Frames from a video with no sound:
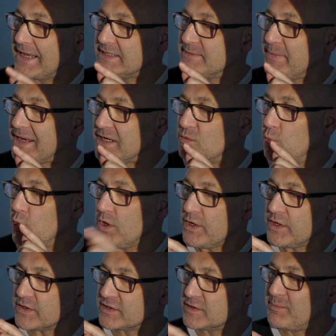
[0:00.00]
is made
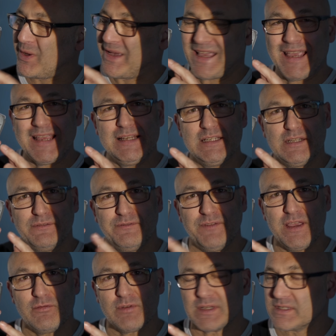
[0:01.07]
worse by
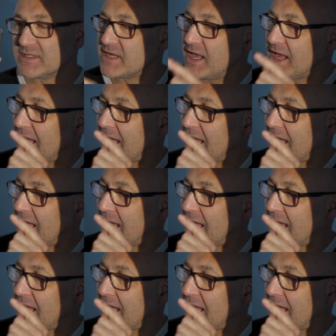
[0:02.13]
interference